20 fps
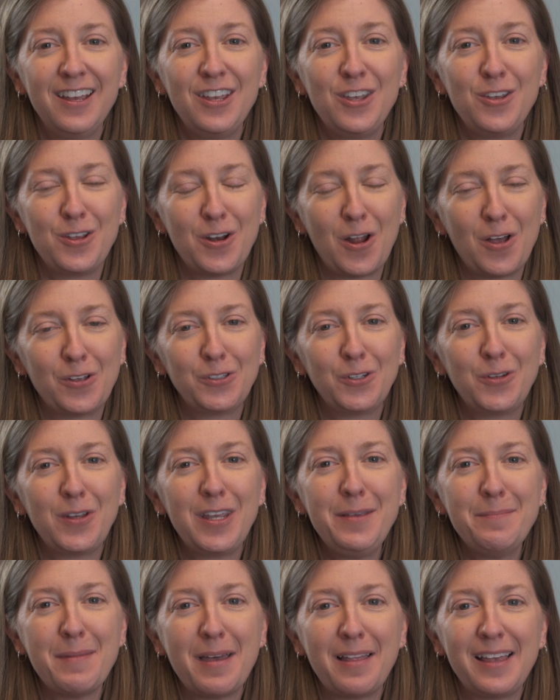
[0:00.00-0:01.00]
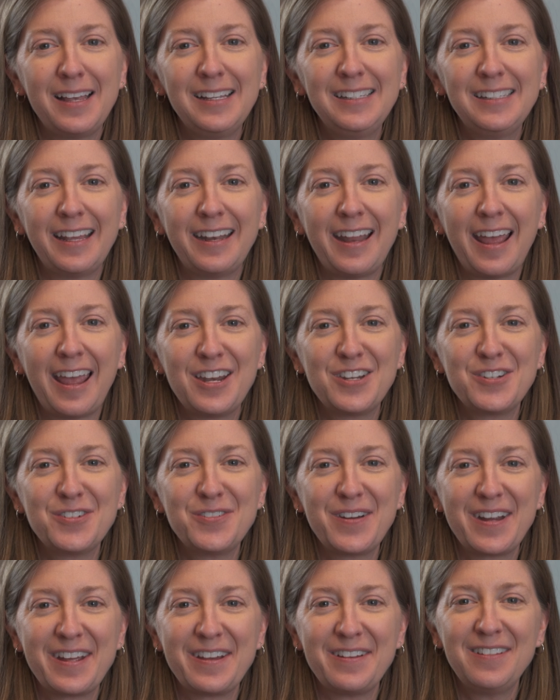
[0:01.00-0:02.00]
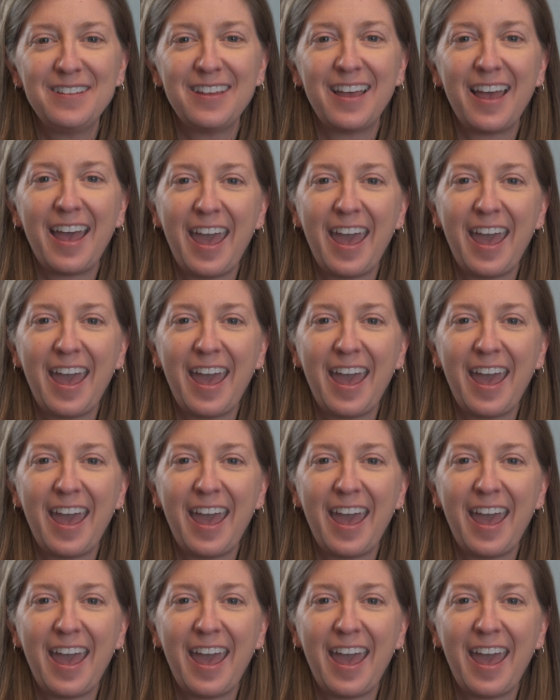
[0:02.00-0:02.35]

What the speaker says: You can also email us at hrl@wku.edu.